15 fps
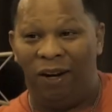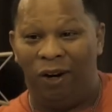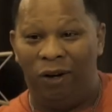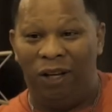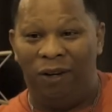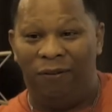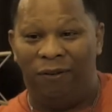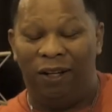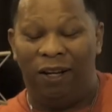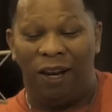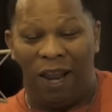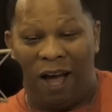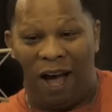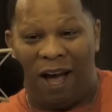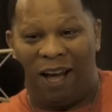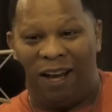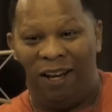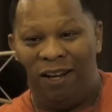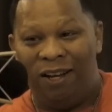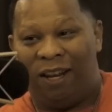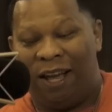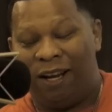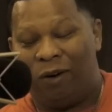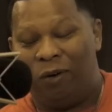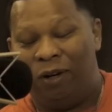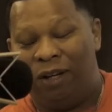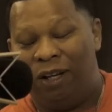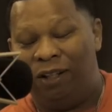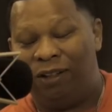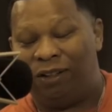I ain't gonna even lie. Like
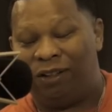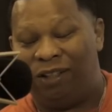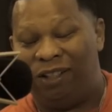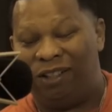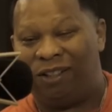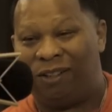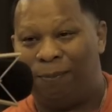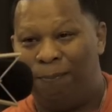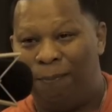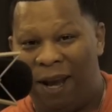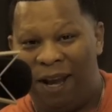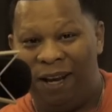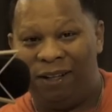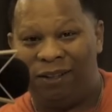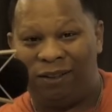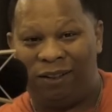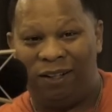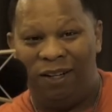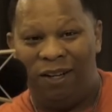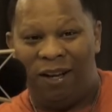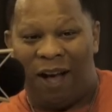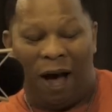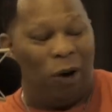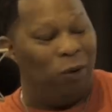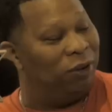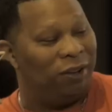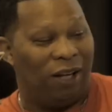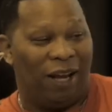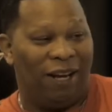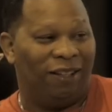when his shit smashed, I
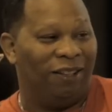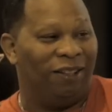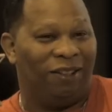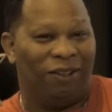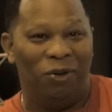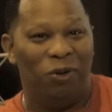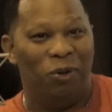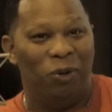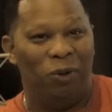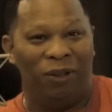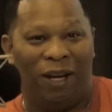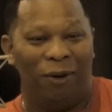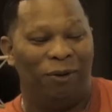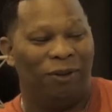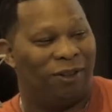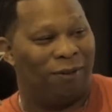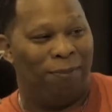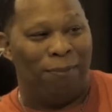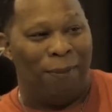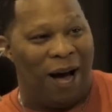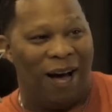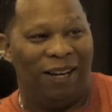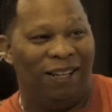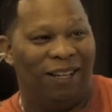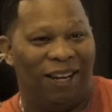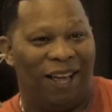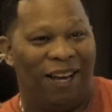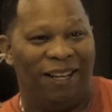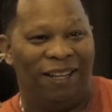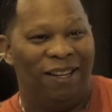was like the dude that was
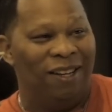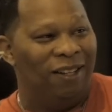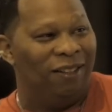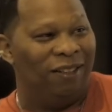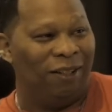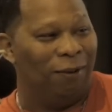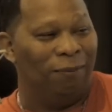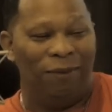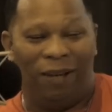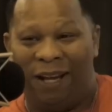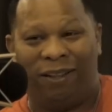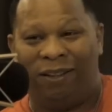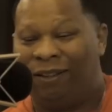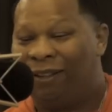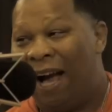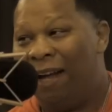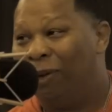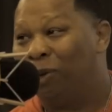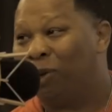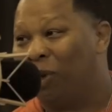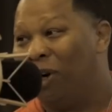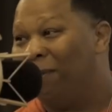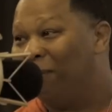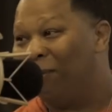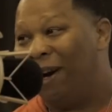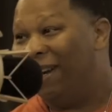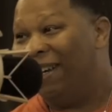smiling like Donald Trump